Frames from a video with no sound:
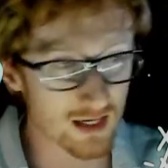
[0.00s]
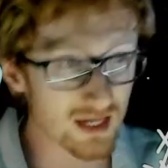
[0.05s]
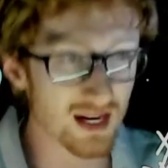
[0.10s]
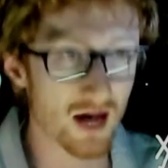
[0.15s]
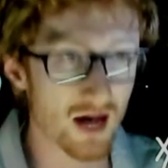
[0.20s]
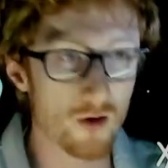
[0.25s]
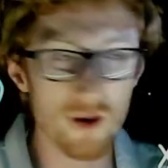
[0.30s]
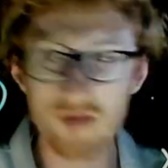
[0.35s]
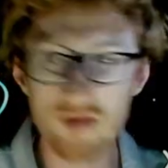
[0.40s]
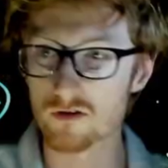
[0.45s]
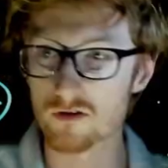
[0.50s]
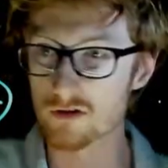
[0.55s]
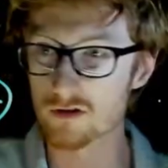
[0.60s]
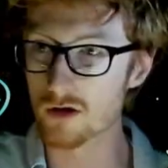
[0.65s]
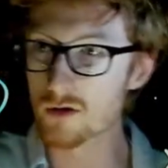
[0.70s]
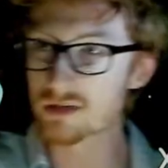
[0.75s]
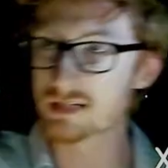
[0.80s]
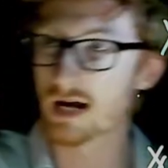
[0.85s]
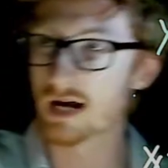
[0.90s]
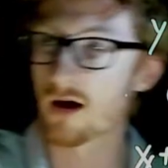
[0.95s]
However,
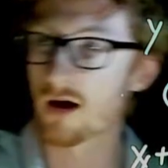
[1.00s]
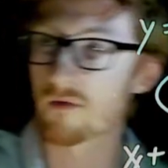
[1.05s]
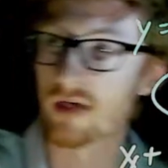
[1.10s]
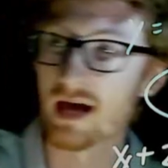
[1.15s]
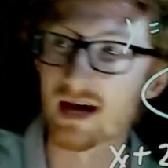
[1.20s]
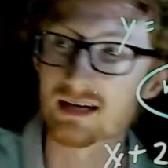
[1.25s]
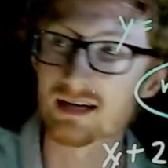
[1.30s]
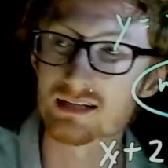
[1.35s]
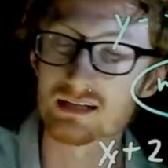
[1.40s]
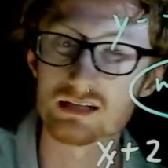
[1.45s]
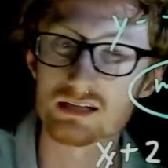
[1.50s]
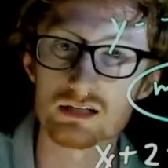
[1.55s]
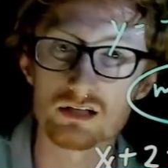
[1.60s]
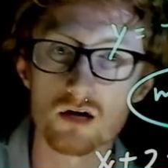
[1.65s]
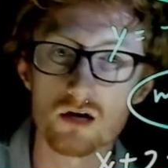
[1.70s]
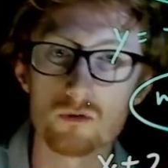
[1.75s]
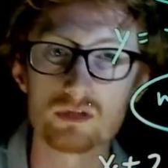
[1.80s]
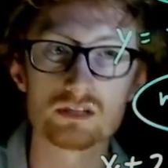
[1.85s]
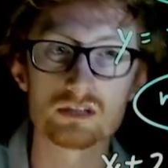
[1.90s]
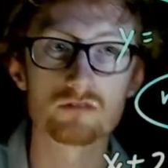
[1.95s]
notice how the x's is
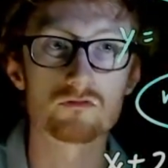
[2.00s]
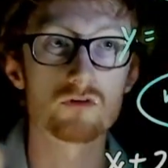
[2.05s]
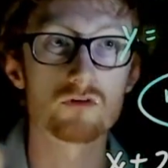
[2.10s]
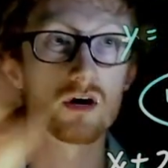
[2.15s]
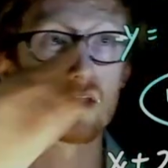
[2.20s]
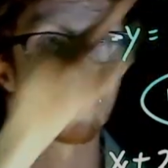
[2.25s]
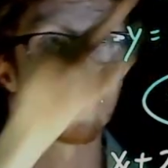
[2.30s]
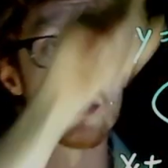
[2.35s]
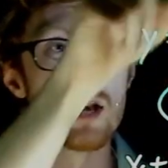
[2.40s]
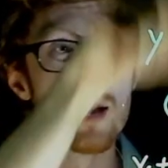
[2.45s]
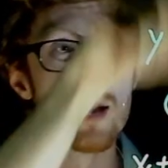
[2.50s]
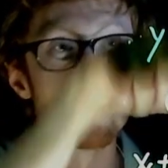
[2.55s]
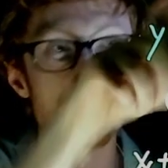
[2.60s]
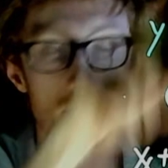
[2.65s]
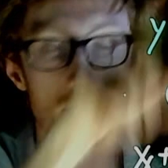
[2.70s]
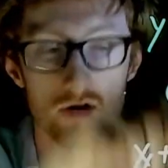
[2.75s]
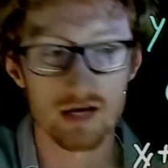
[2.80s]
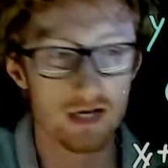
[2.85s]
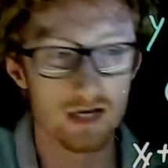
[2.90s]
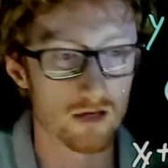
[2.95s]
always in front of the number
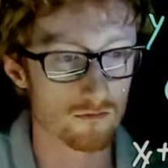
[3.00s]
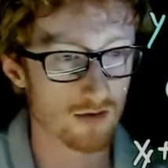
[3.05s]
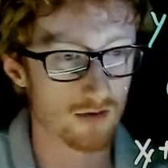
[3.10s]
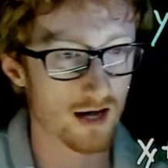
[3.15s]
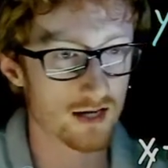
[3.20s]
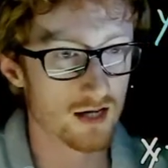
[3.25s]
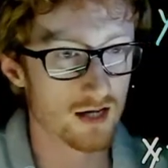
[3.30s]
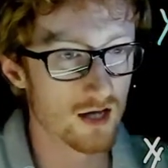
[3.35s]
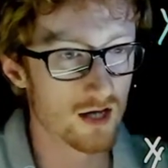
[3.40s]
here, right?